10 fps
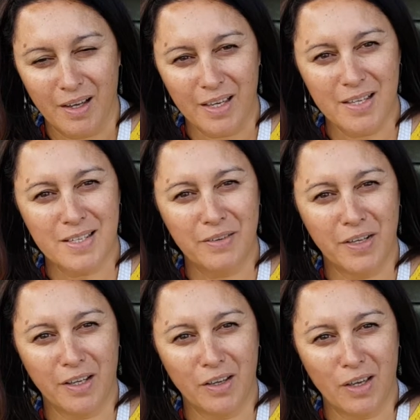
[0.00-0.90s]
I guess,
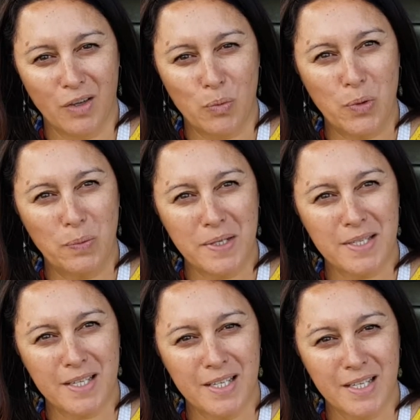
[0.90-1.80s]
living your
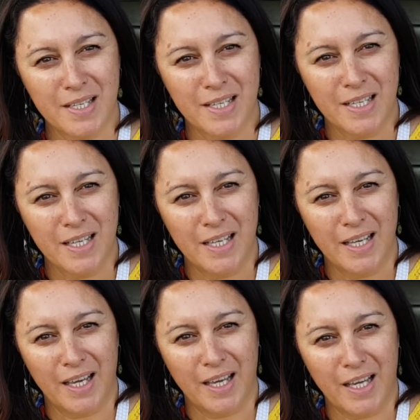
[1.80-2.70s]
purpose
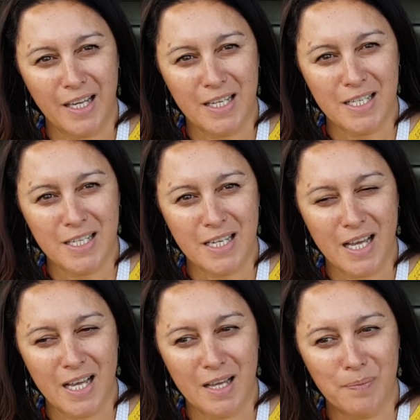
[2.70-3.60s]
and,
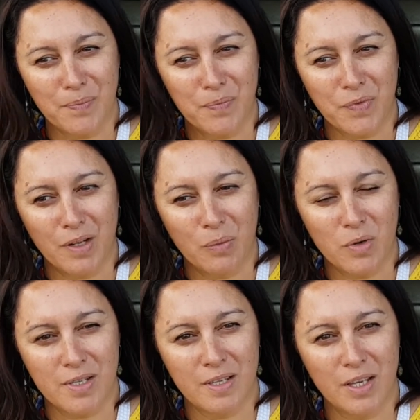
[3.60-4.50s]
you know,
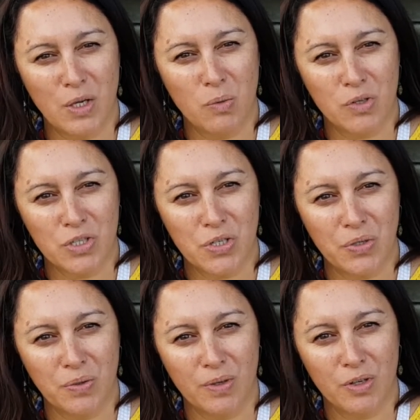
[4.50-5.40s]
what is it that you want
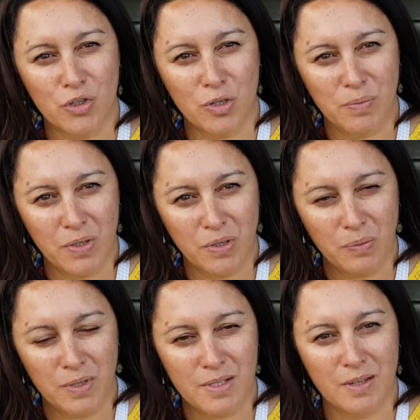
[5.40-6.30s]
to
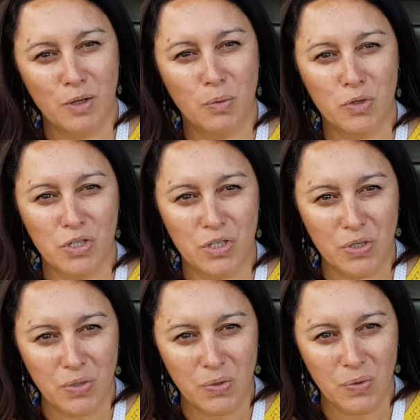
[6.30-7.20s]
contribute, what is it that you want to
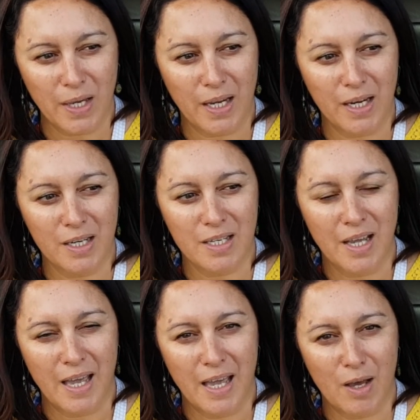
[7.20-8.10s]
do, and
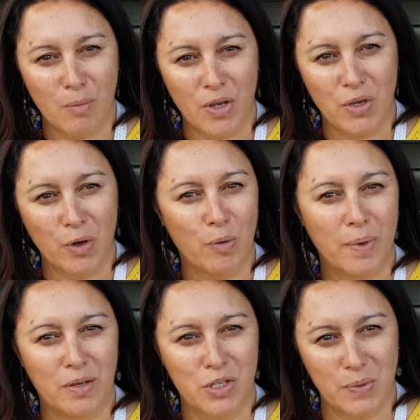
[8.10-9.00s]
how might you go
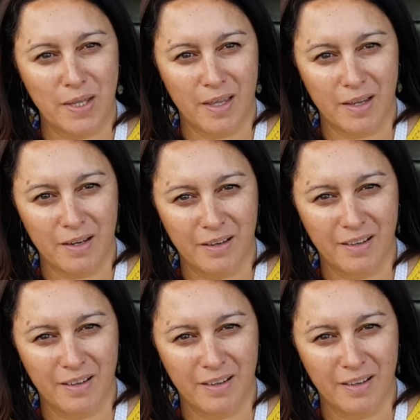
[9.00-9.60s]
about doing that.